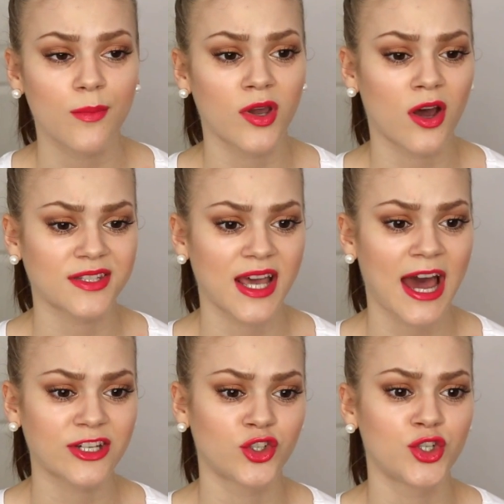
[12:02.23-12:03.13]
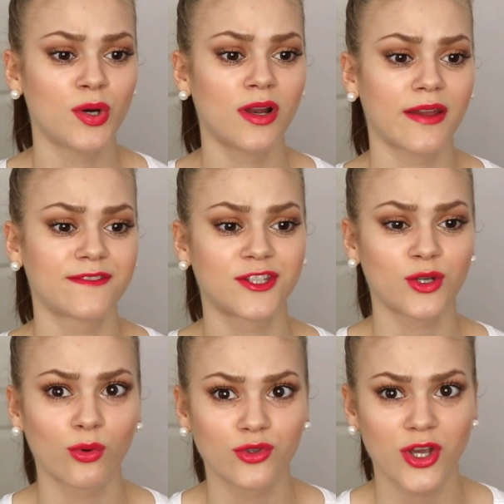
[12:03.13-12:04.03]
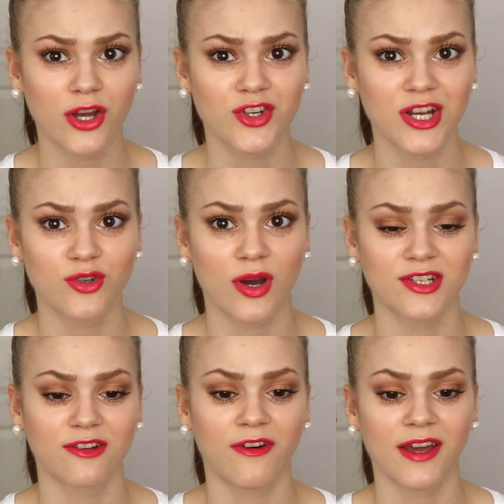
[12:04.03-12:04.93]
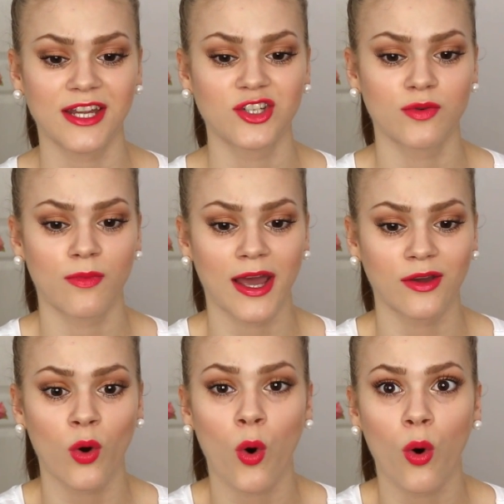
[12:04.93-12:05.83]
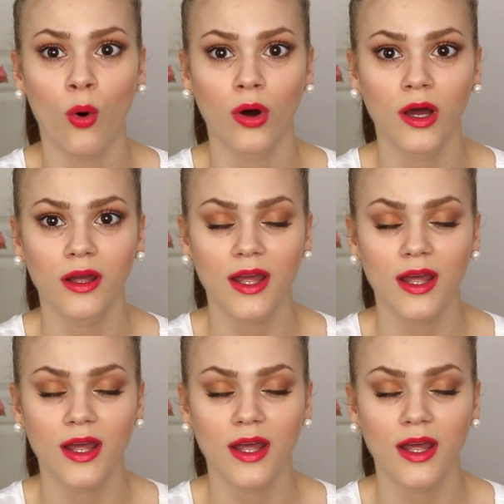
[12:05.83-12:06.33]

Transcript: because I had to do a lot of soul searching to actually find into my core